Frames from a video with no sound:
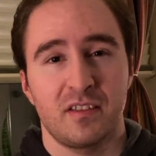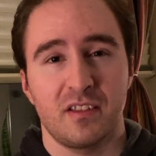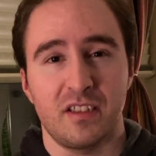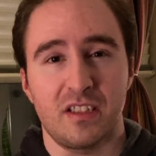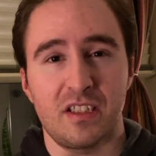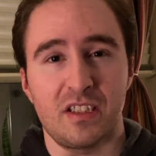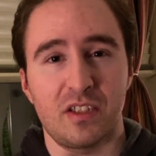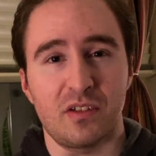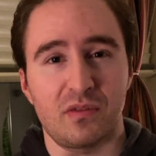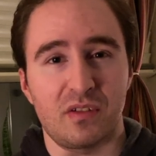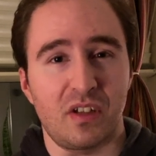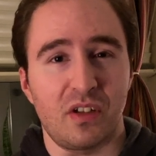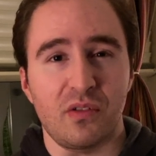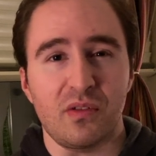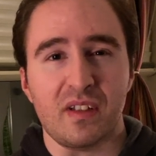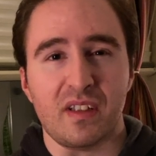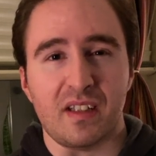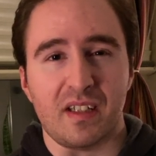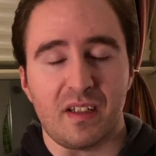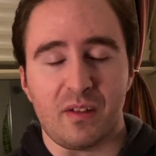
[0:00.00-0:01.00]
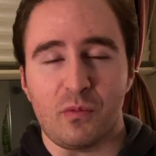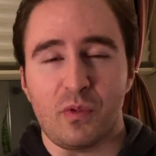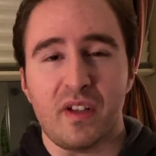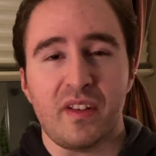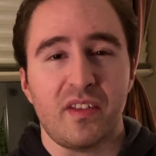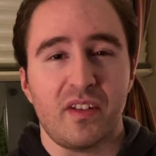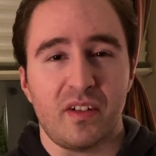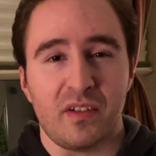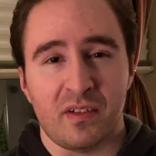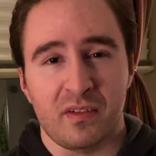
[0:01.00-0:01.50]
knowing that I went
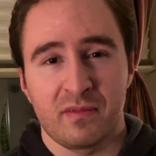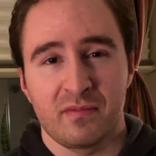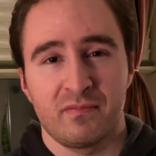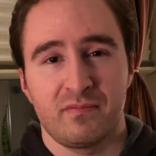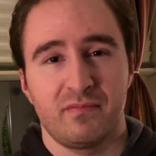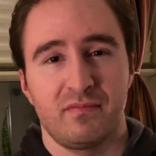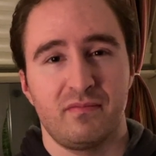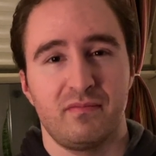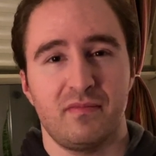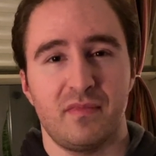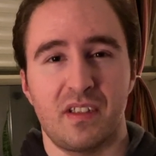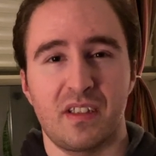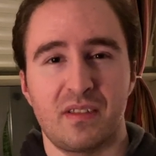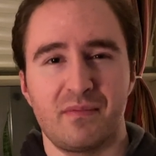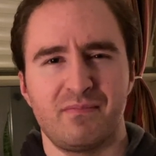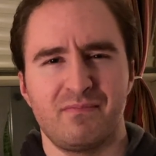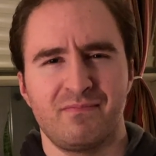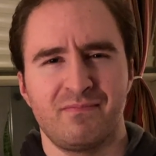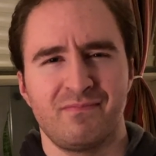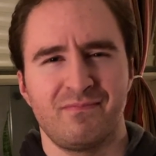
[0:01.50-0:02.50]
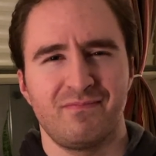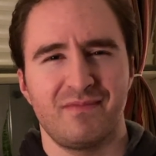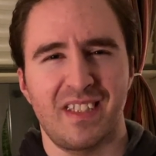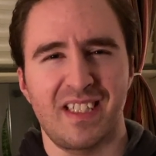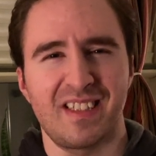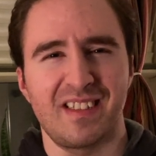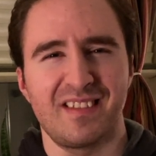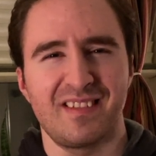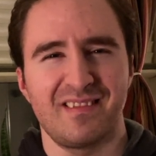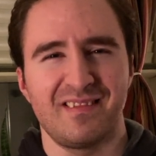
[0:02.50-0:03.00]
there.
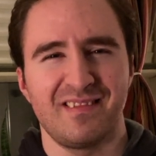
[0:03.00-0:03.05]
And